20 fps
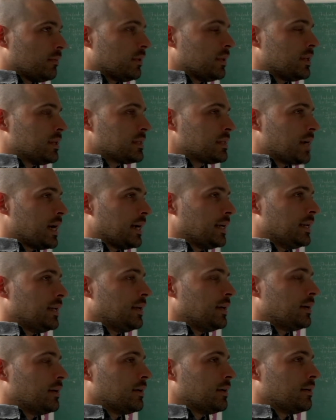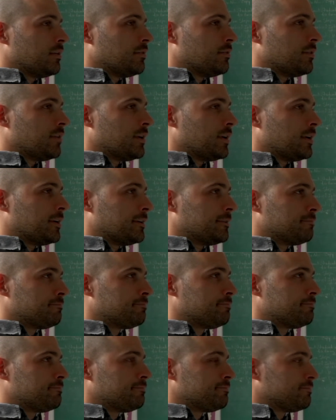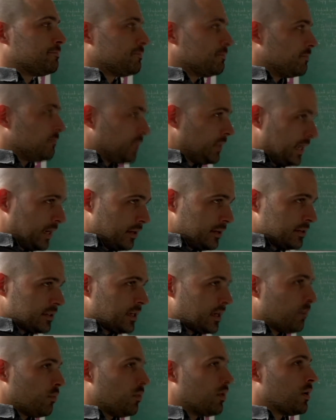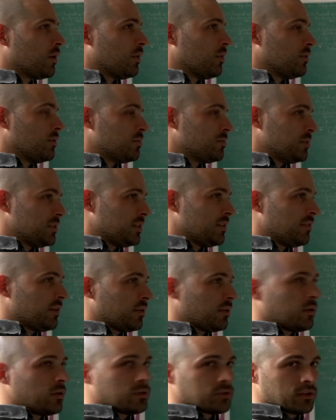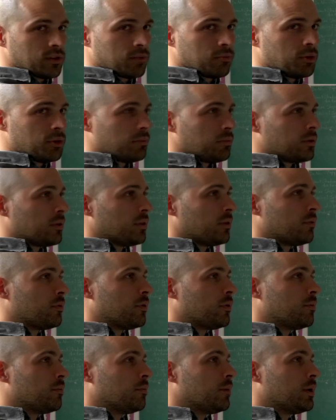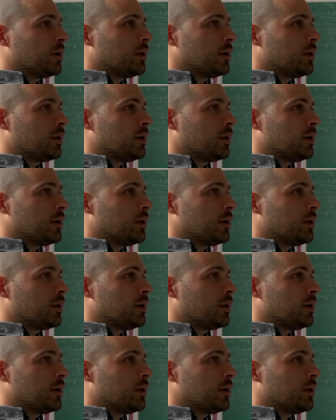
with this idea of, like you're saying, what are the specific roles of the people in the room?